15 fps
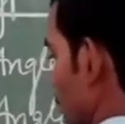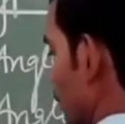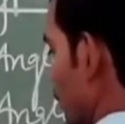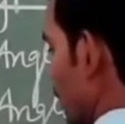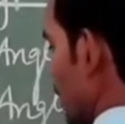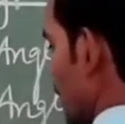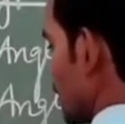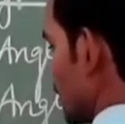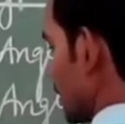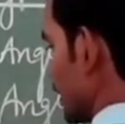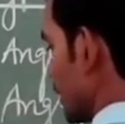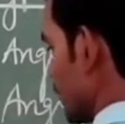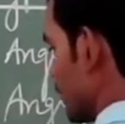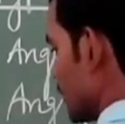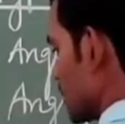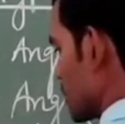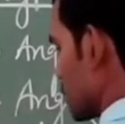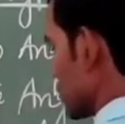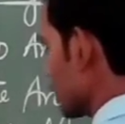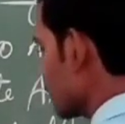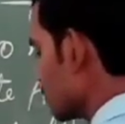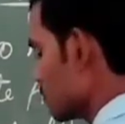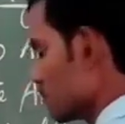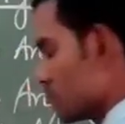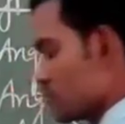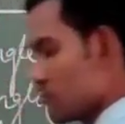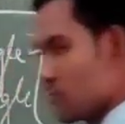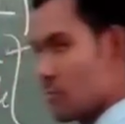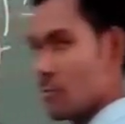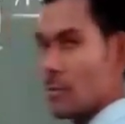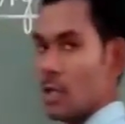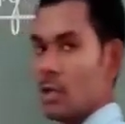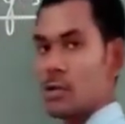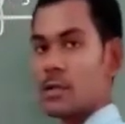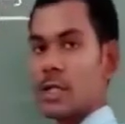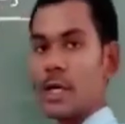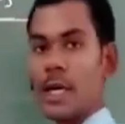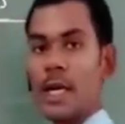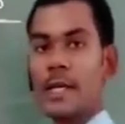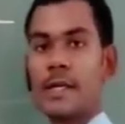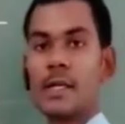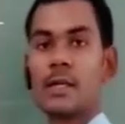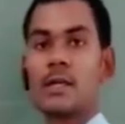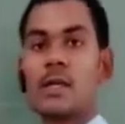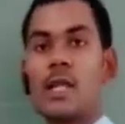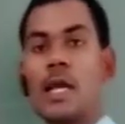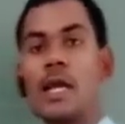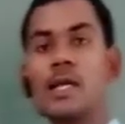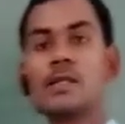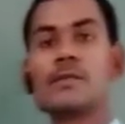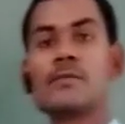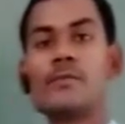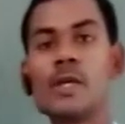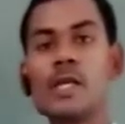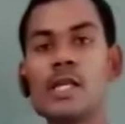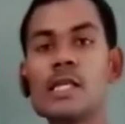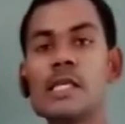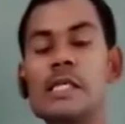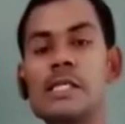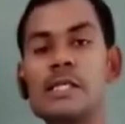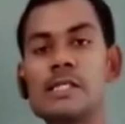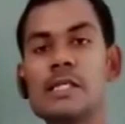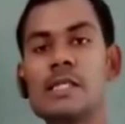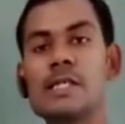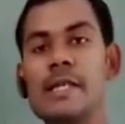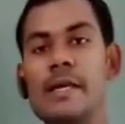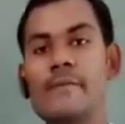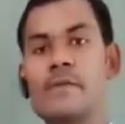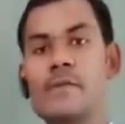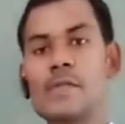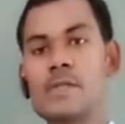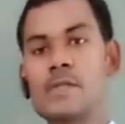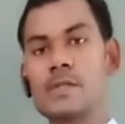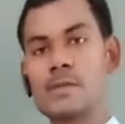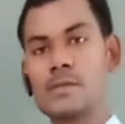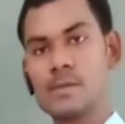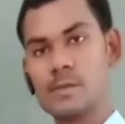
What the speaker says: Very easy definition. The right angle has very easy definition.